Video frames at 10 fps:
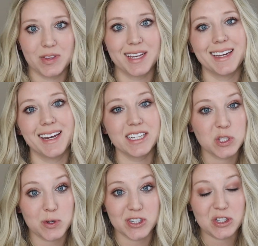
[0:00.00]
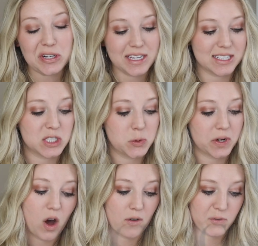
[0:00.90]
The next question is do
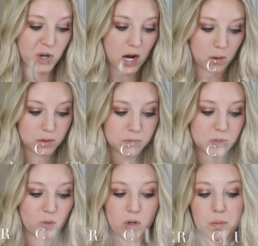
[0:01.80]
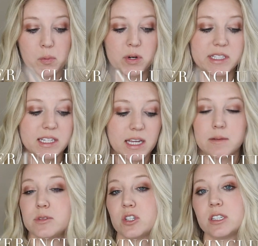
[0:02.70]
I offer albums or printed
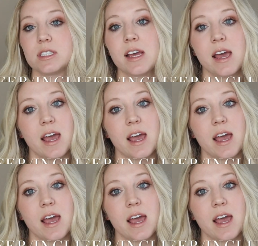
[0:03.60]
images?